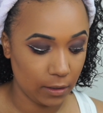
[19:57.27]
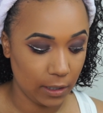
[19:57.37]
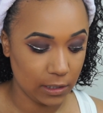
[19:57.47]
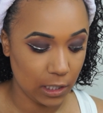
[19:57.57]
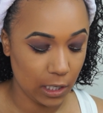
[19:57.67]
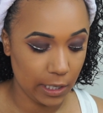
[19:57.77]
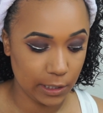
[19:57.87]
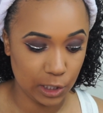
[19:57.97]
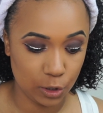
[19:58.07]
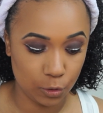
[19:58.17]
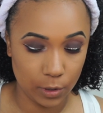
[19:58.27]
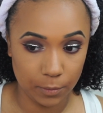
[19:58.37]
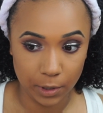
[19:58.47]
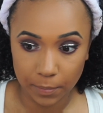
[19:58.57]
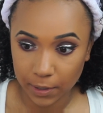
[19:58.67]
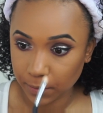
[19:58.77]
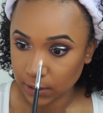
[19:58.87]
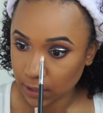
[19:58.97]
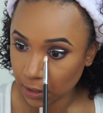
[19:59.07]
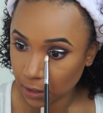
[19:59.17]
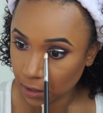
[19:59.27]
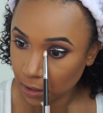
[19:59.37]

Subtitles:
It's extremely pigmented.